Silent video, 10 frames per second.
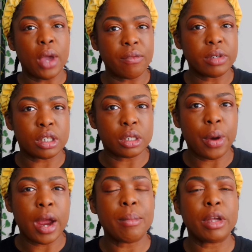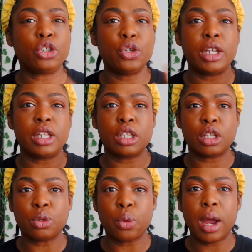you haven't subscribed, make sure you hit the
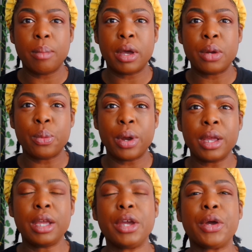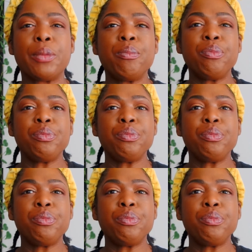subscribe button right here.